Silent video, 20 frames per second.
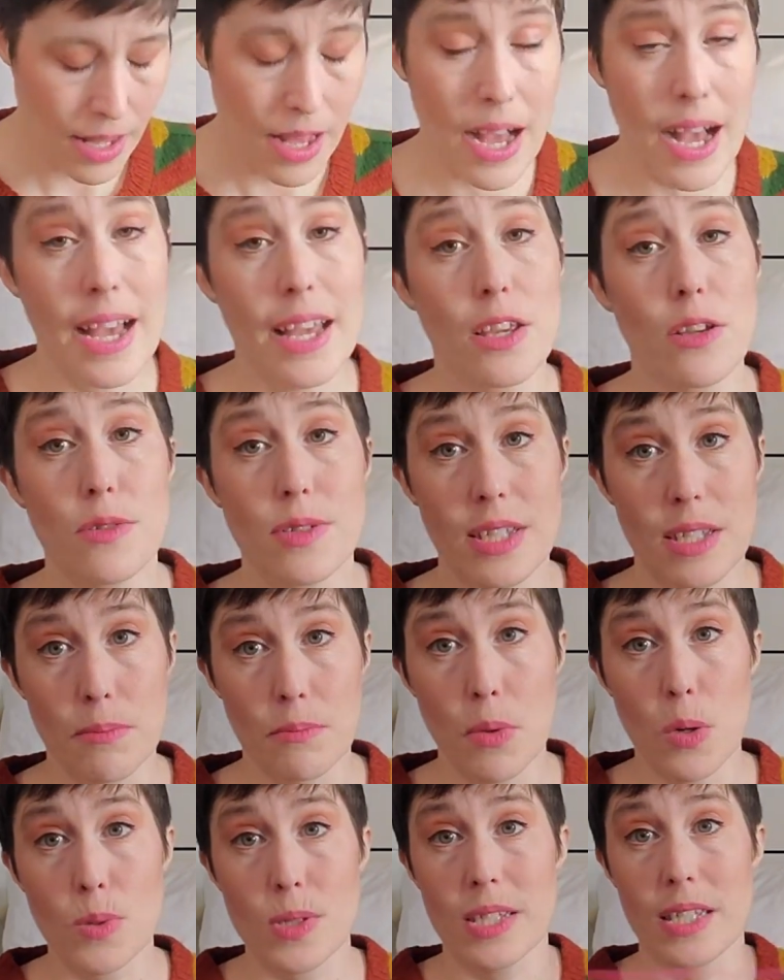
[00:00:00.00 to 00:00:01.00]
I use it
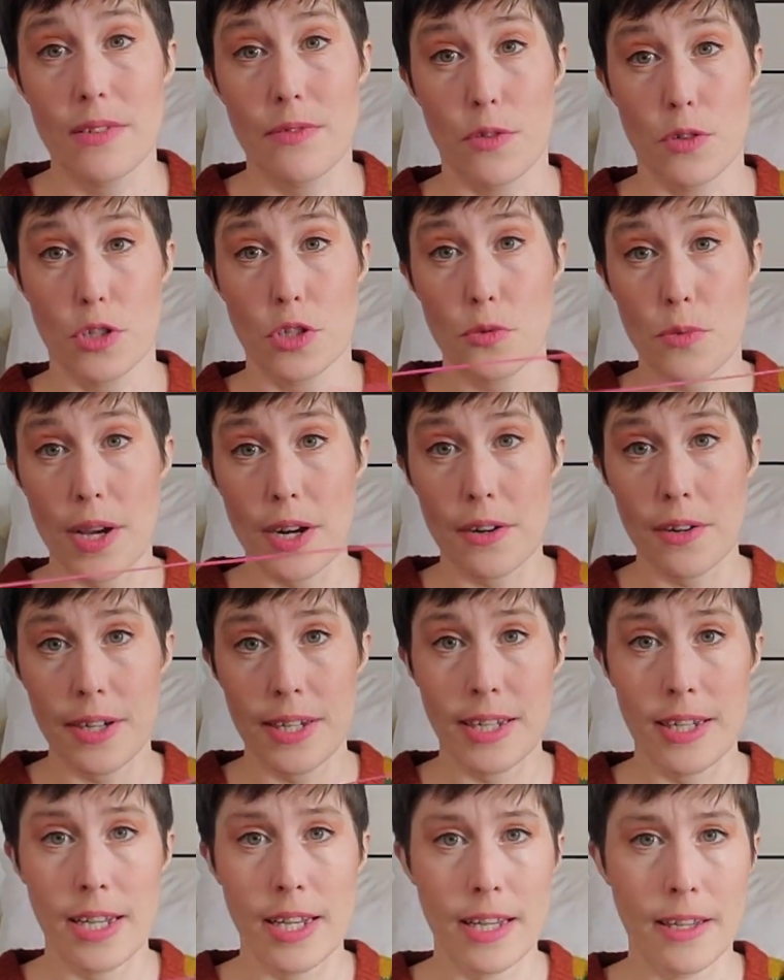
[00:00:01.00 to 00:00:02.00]
mostly for sweater
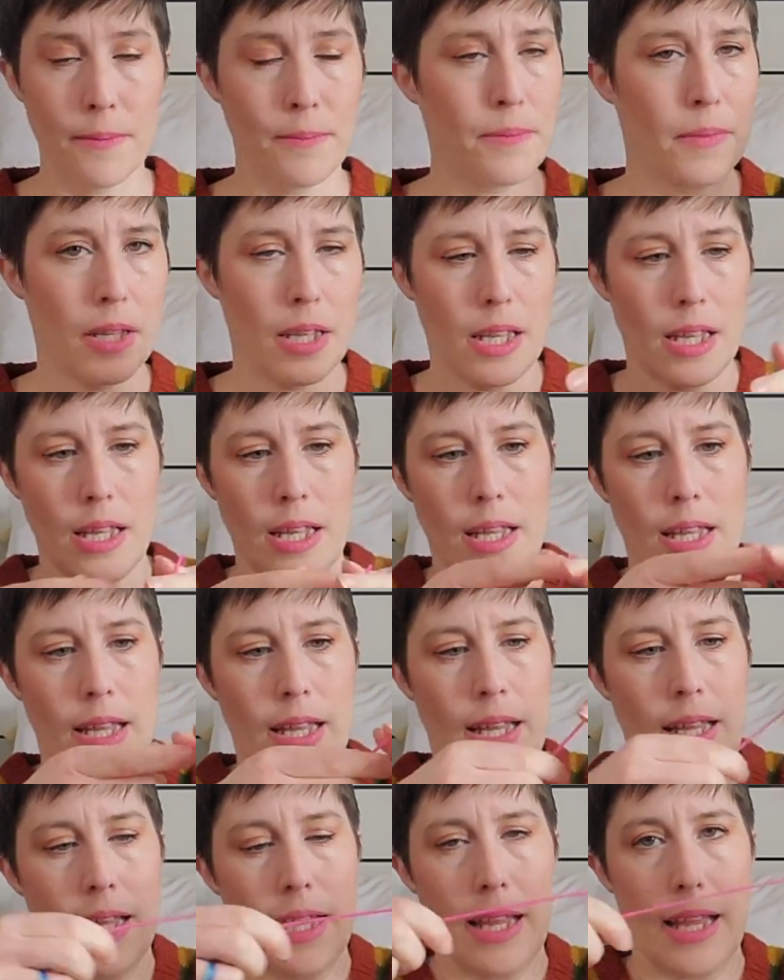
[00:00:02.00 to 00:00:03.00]
knitting.
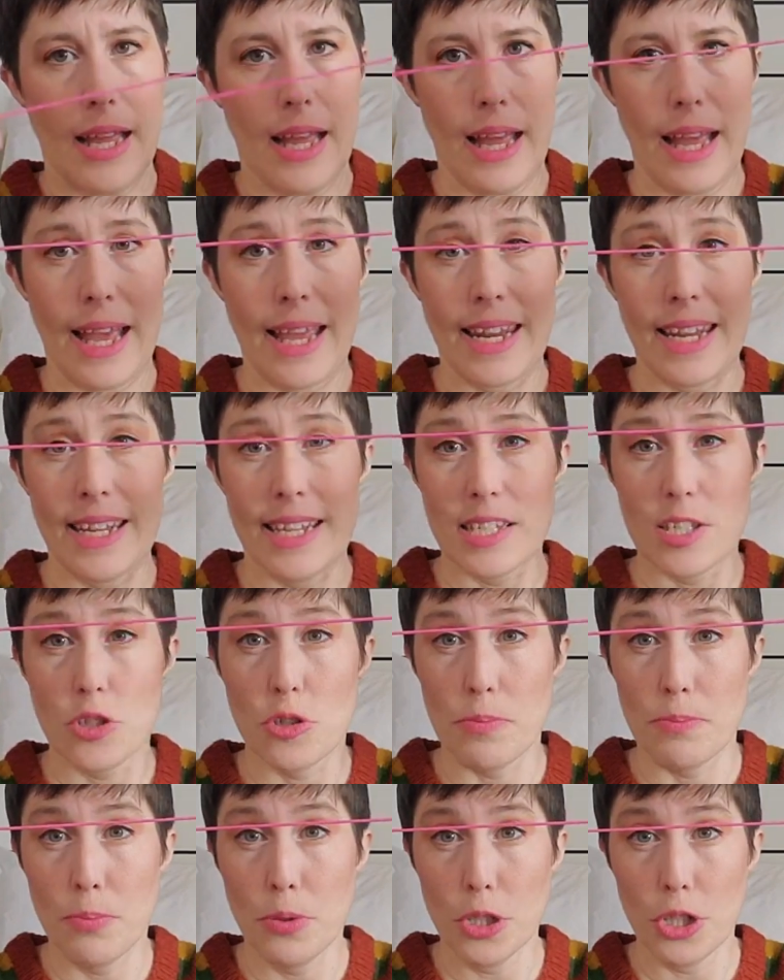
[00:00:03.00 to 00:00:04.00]
And it is to
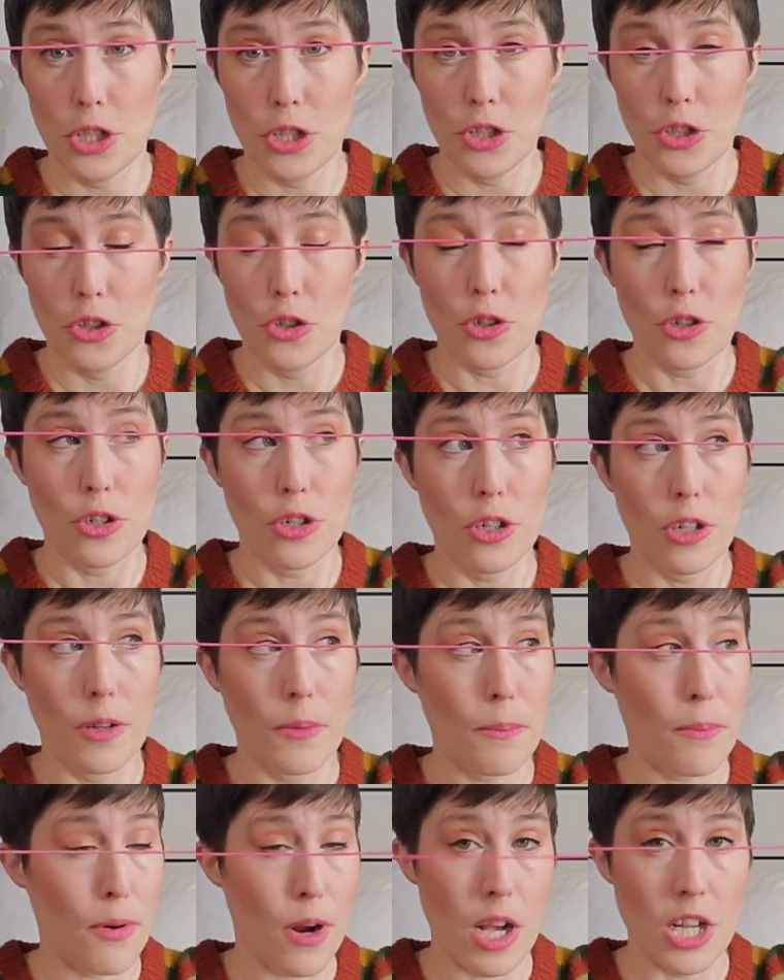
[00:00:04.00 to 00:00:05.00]
put your
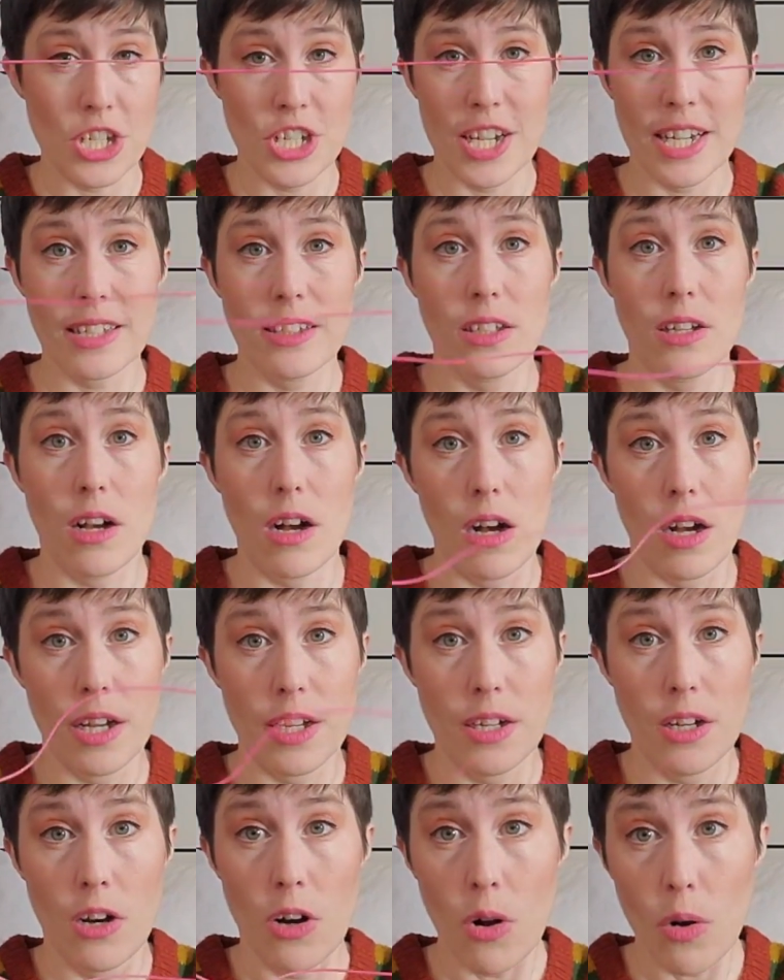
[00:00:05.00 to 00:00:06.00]
project
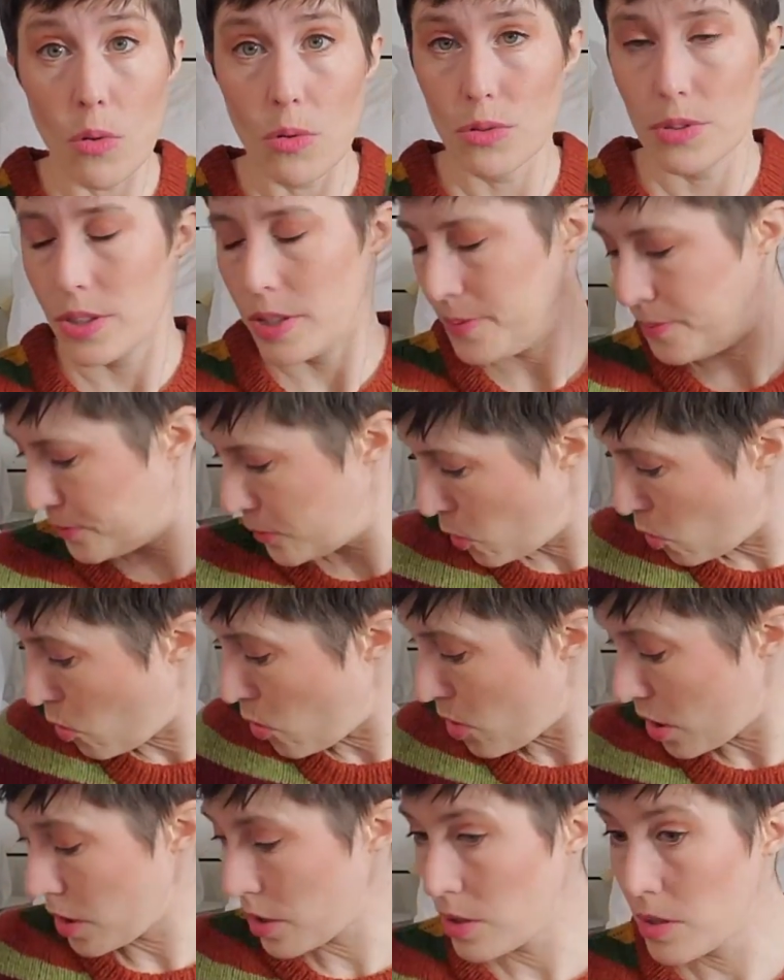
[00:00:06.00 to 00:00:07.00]
on hold,
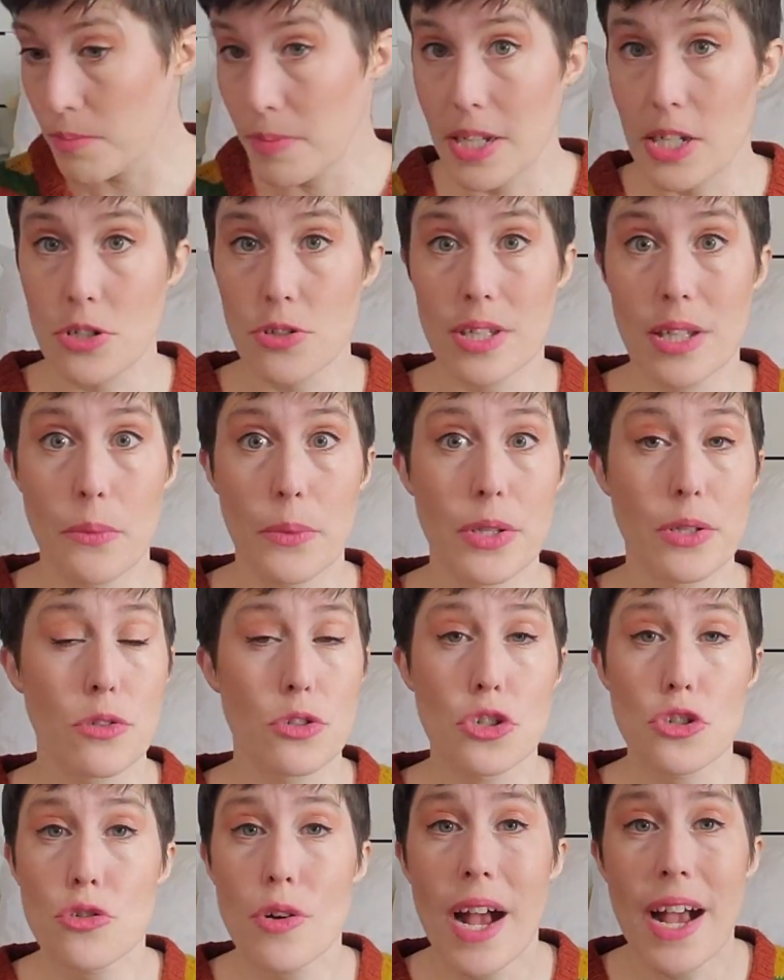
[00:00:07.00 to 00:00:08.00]
or to make sure that when you
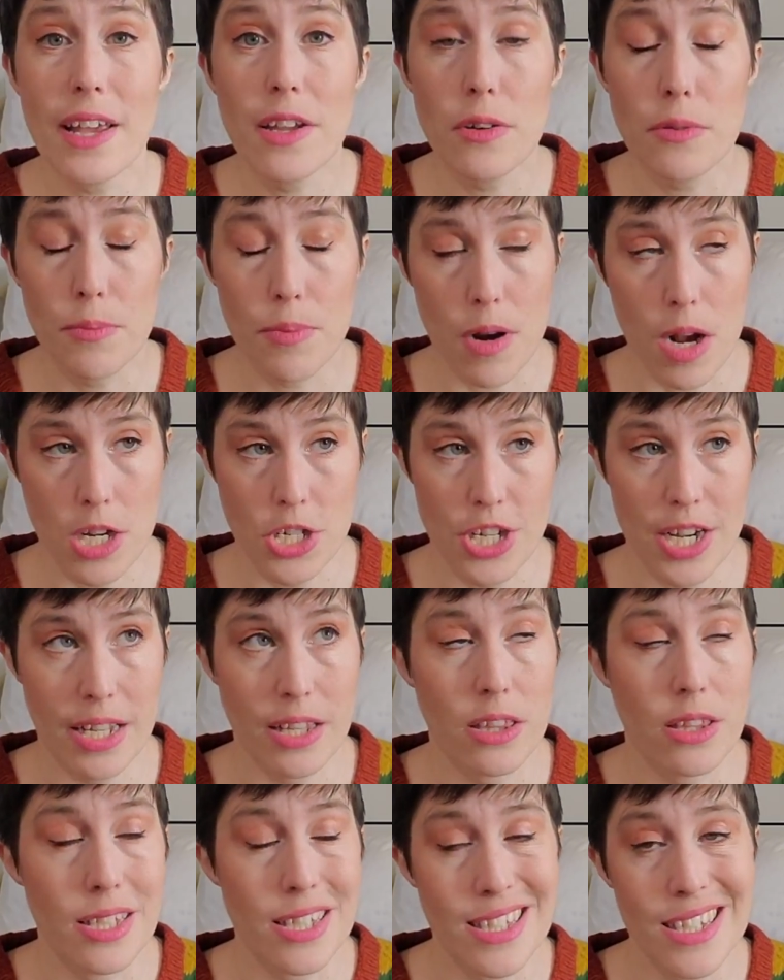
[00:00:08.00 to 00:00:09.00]
try your
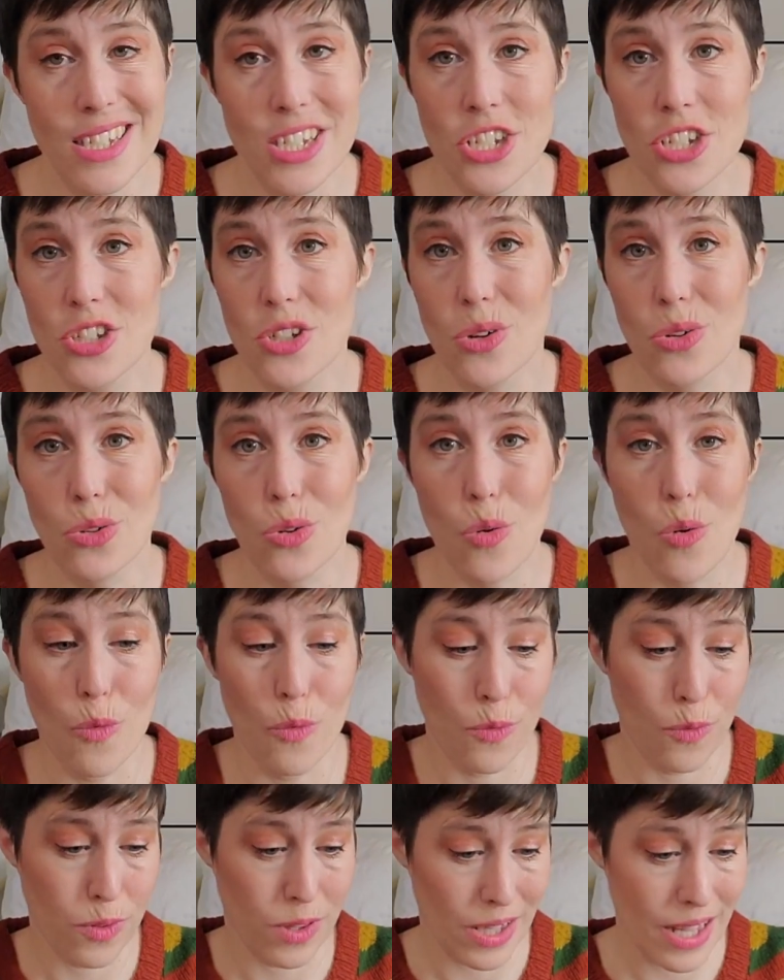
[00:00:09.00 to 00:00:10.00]
project, the stitches don't go
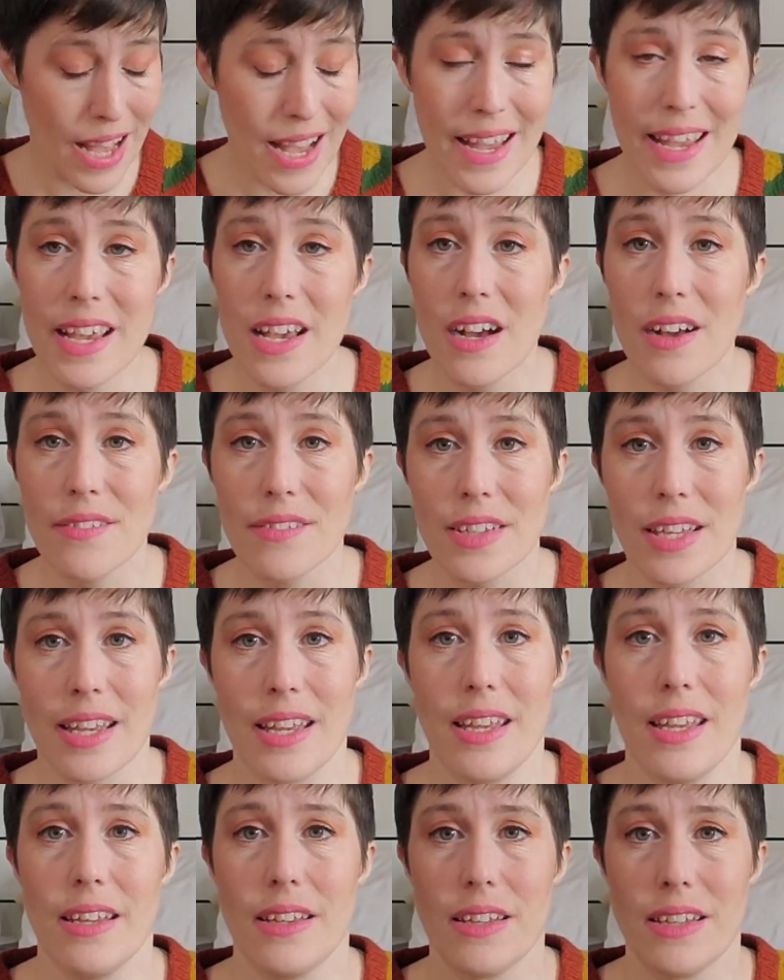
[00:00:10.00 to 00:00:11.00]
flying off
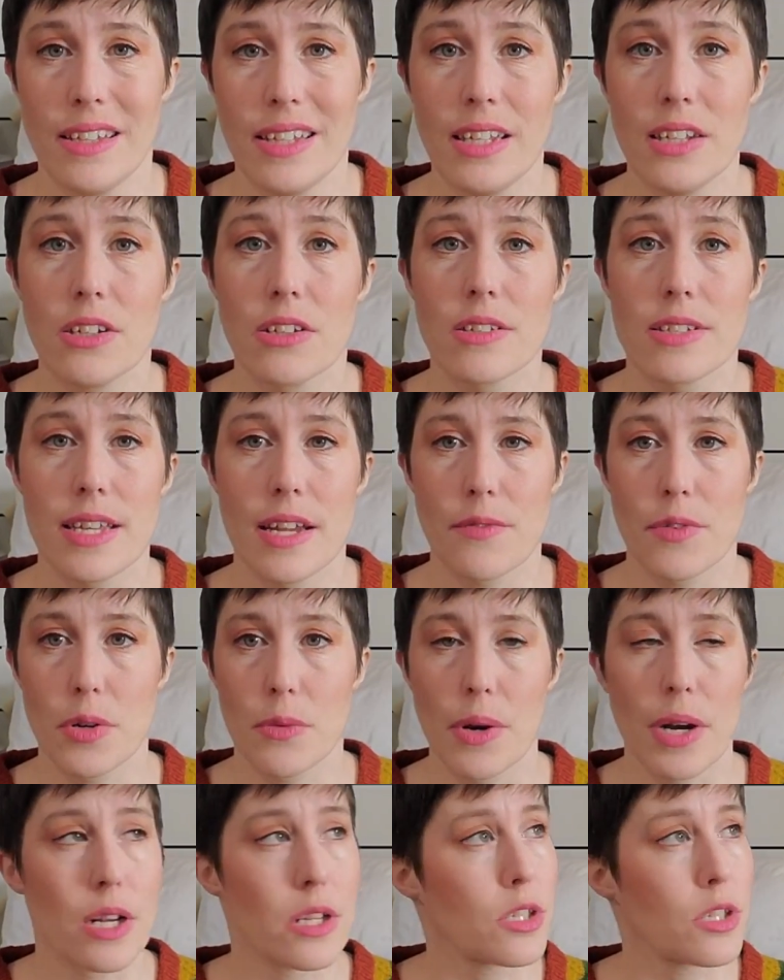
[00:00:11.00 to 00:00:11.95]
the needles everywhere.